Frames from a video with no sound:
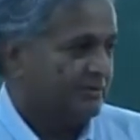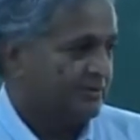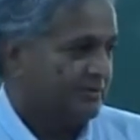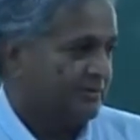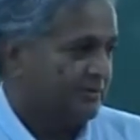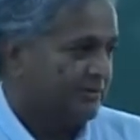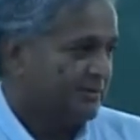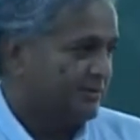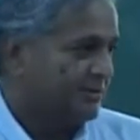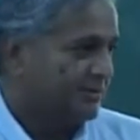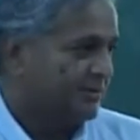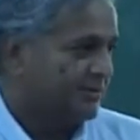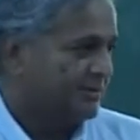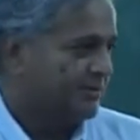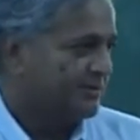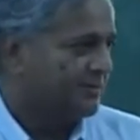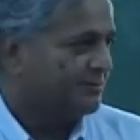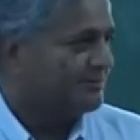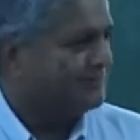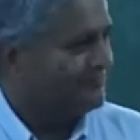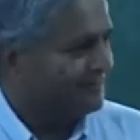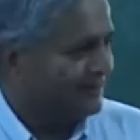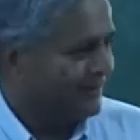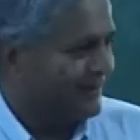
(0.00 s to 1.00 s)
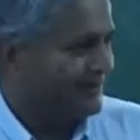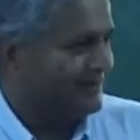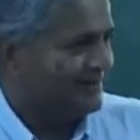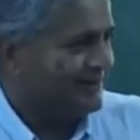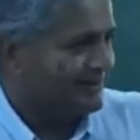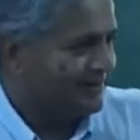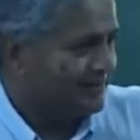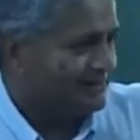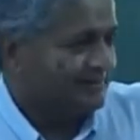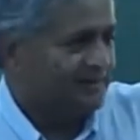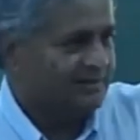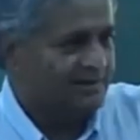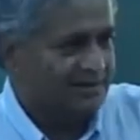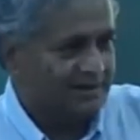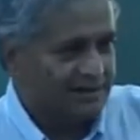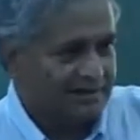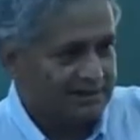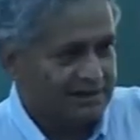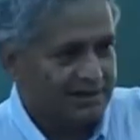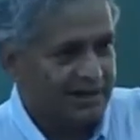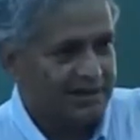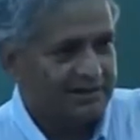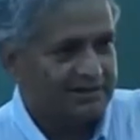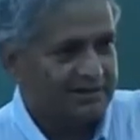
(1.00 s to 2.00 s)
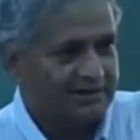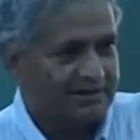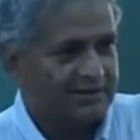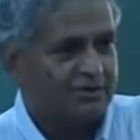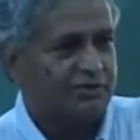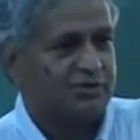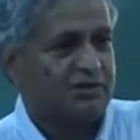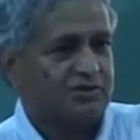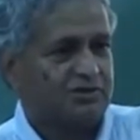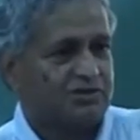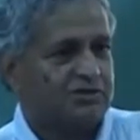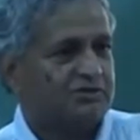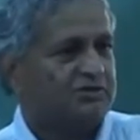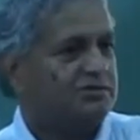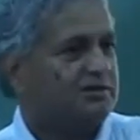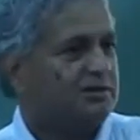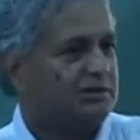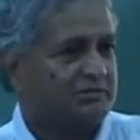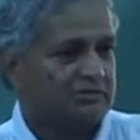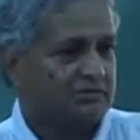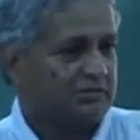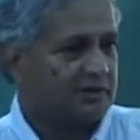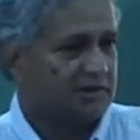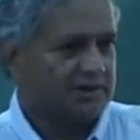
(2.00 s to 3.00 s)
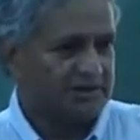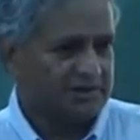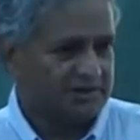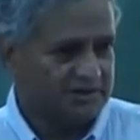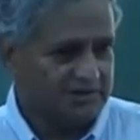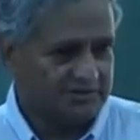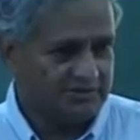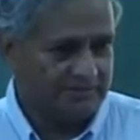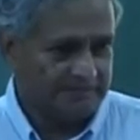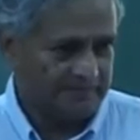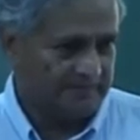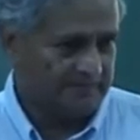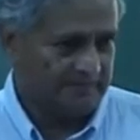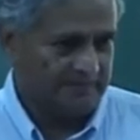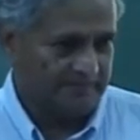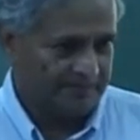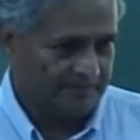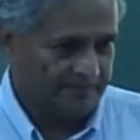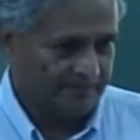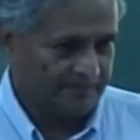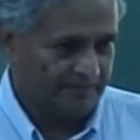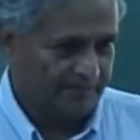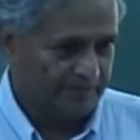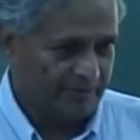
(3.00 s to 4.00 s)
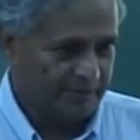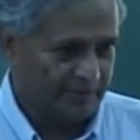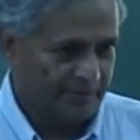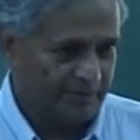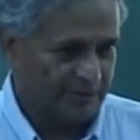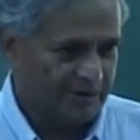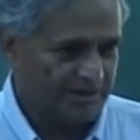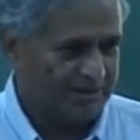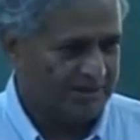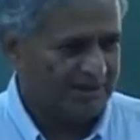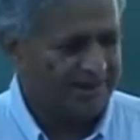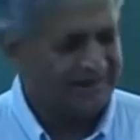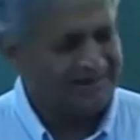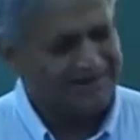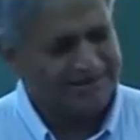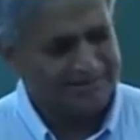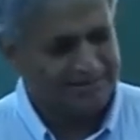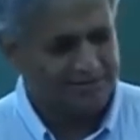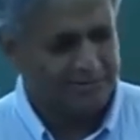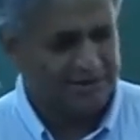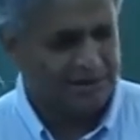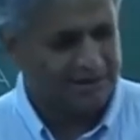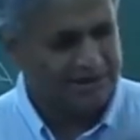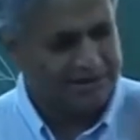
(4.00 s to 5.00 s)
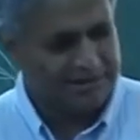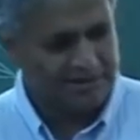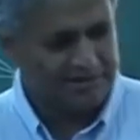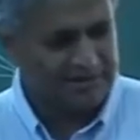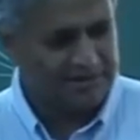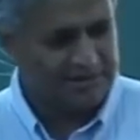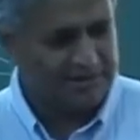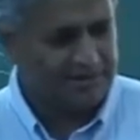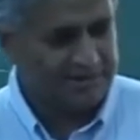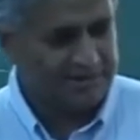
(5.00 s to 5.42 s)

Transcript: So, what it they thought they could achieve they could not achieve okay and the project was